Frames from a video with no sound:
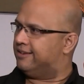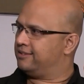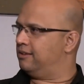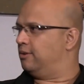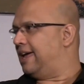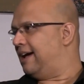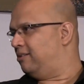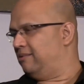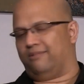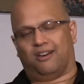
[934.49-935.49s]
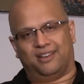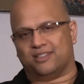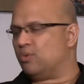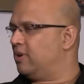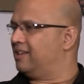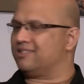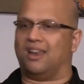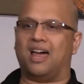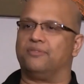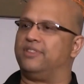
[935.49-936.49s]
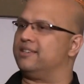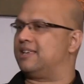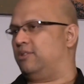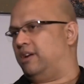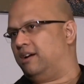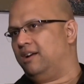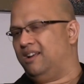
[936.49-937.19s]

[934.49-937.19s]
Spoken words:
slow down. No, it doesn't work. There's a lot of things out there.